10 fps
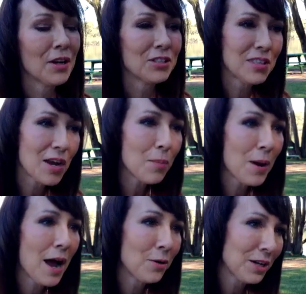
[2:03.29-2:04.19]
because they're
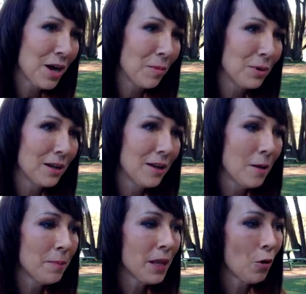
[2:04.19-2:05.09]
powered up.
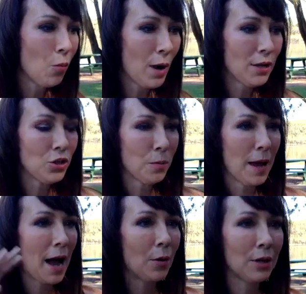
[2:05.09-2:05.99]
When you're
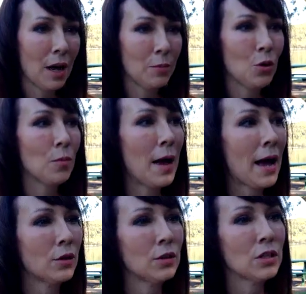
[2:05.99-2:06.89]
powered up, your
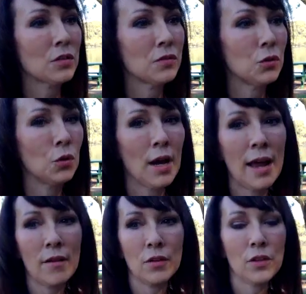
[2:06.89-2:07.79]
battery is full,
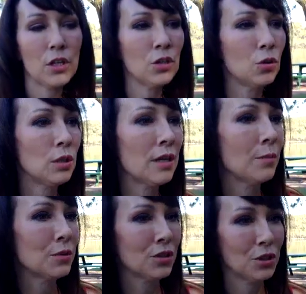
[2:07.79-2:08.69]
everything good
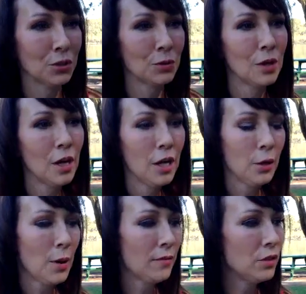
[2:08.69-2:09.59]
comes to you.
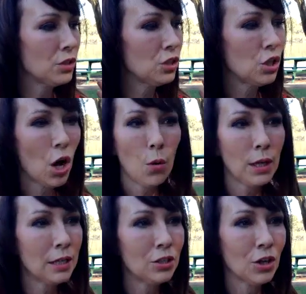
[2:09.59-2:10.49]
You have this
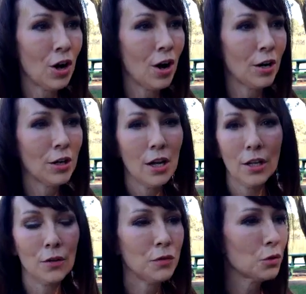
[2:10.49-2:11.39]
knowing in your heart,
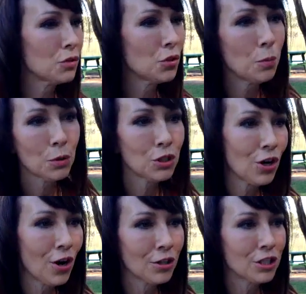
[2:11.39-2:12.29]
you feel
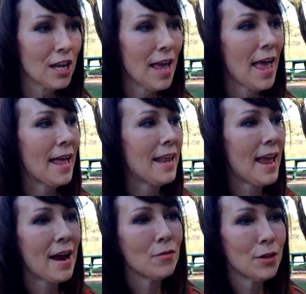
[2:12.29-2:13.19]
supercharged, and
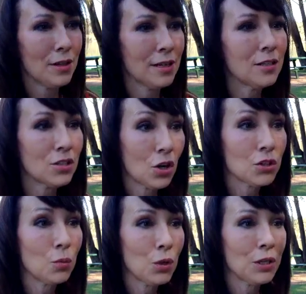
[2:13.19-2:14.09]
everything
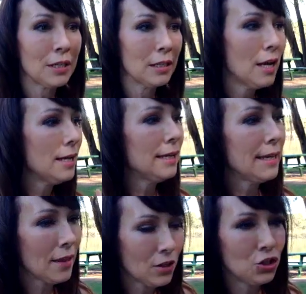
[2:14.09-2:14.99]
starts working. You
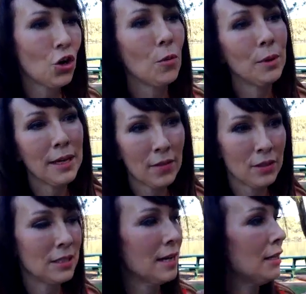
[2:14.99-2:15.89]
get the job, you get the
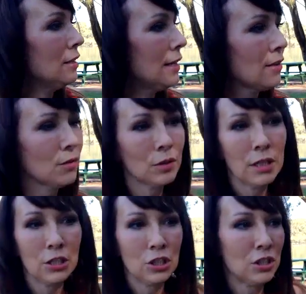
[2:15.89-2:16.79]
date, you get the
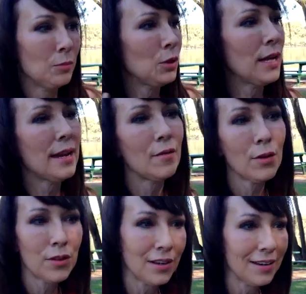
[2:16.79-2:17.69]
relationship, you get
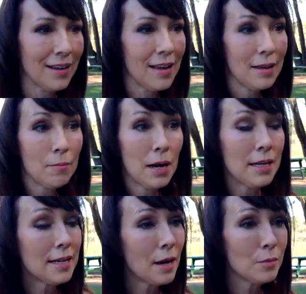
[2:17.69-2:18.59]
everything.
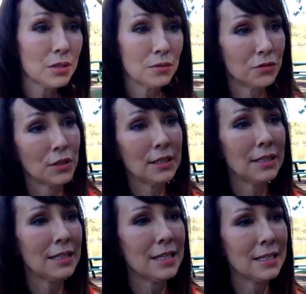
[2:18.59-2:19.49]
Money comes in
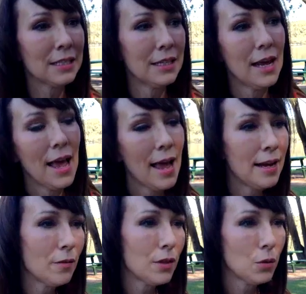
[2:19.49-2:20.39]
freely and easily, and
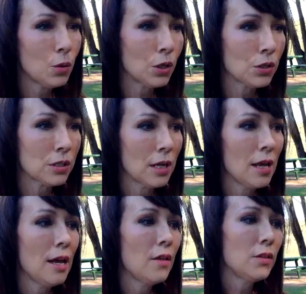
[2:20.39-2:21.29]
everything works.
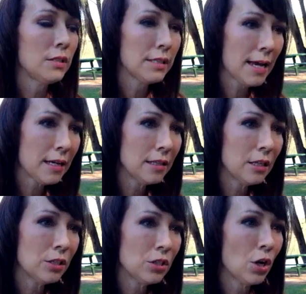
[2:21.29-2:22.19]
The second that
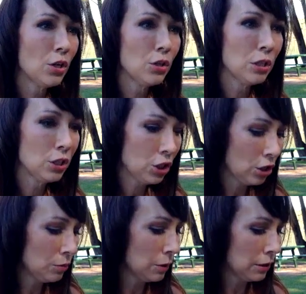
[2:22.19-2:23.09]
you start using
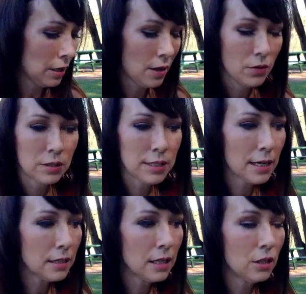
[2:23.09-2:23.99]
judgment, the
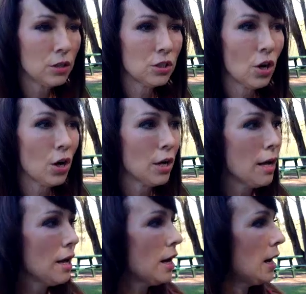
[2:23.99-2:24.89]
second that you start
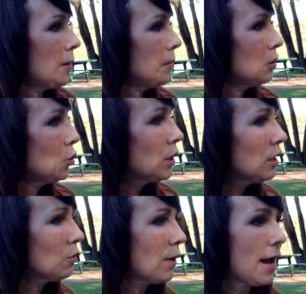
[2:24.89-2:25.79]

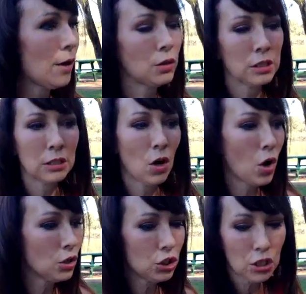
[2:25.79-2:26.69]
looking around and
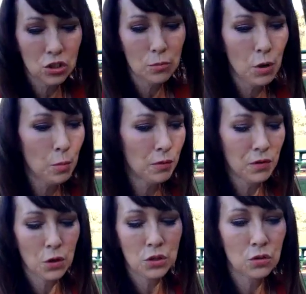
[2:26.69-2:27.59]
just on mobile
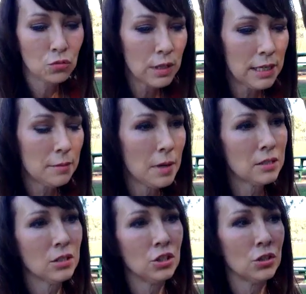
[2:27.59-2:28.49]
phones and reading
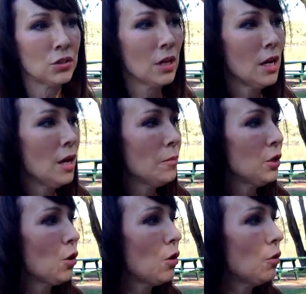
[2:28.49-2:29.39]
messages.
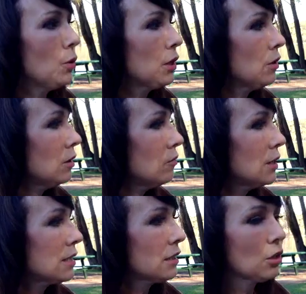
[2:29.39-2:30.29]
You know, we
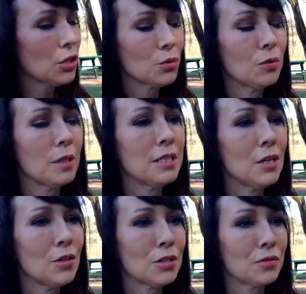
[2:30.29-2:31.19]
recently lost one of my
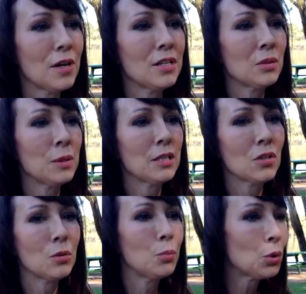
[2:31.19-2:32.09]
dearest friends because
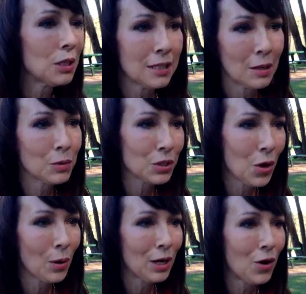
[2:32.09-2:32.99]
of the bullying that was
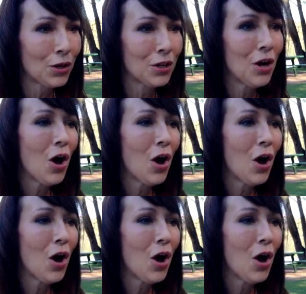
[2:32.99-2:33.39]
going on.